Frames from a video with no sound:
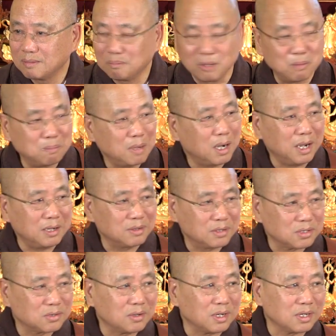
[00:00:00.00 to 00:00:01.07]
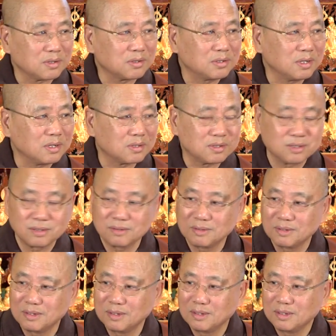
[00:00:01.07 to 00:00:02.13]
My mind does not exist.
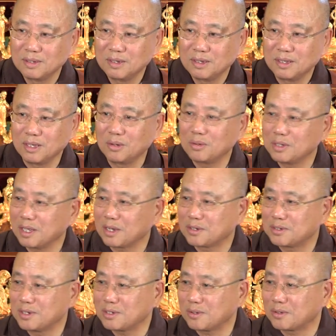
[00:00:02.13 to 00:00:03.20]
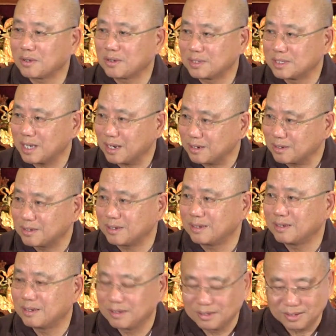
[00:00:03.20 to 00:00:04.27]
It only exists on
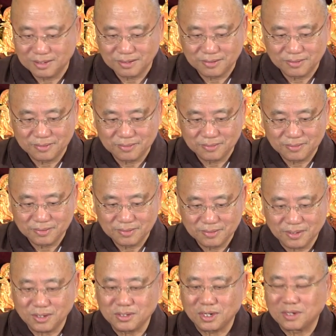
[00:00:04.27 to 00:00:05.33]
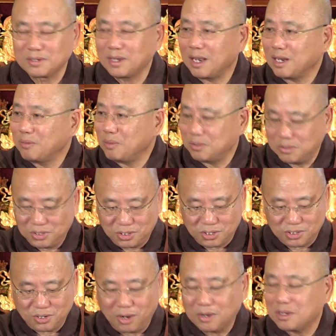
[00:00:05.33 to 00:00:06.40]
causality. That is exactly what this
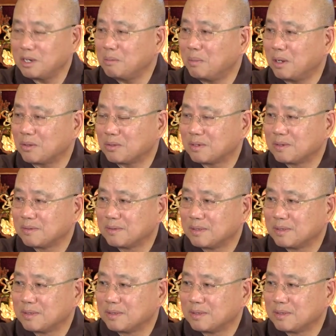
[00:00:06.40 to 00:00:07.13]
is talking about.